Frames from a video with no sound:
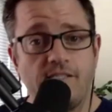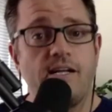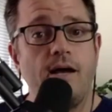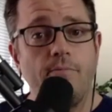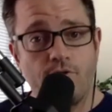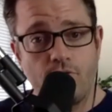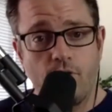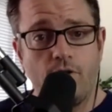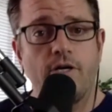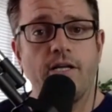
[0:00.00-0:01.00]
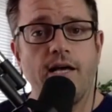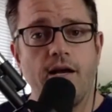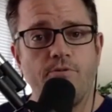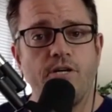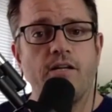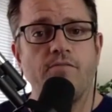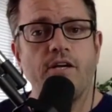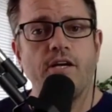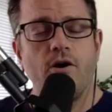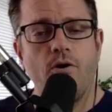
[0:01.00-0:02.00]
time to sort of look at that objectively
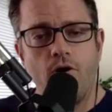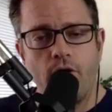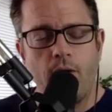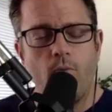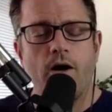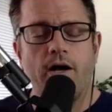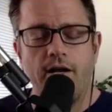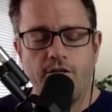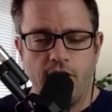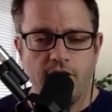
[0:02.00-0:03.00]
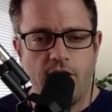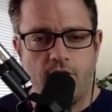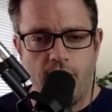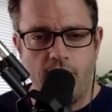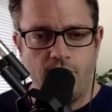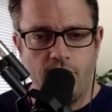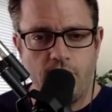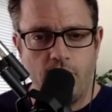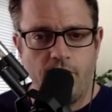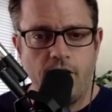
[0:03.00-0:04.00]
and go, okay, what can I change? How can I change how
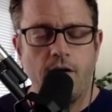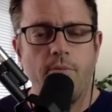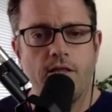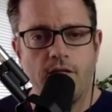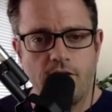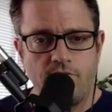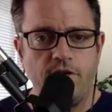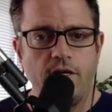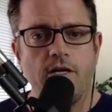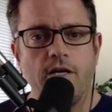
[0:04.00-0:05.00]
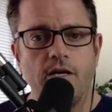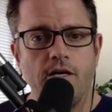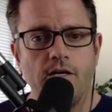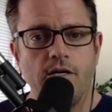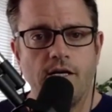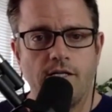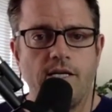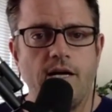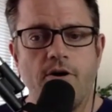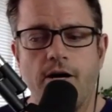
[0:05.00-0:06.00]
I'm thinking about this, feeling,
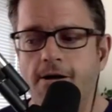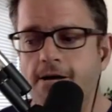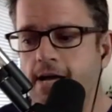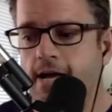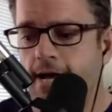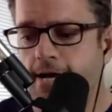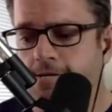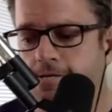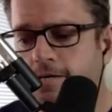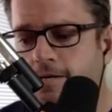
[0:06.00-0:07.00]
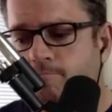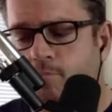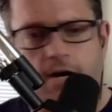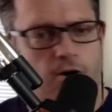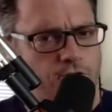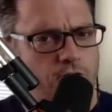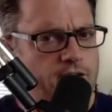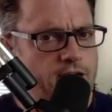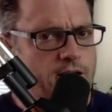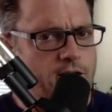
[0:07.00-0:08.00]
etc.? And I don't know, do you have
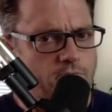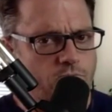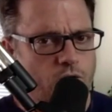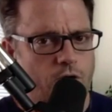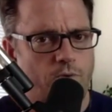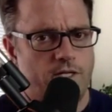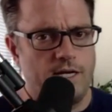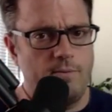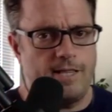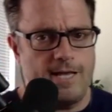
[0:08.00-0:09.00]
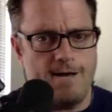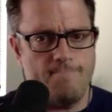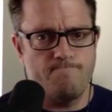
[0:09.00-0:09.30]
anything more you want to say about that?